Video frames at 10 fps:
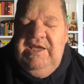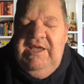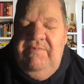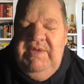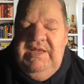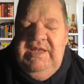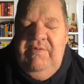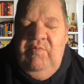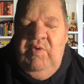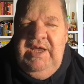coming
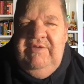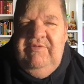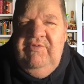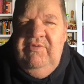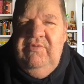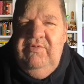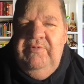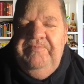that way too.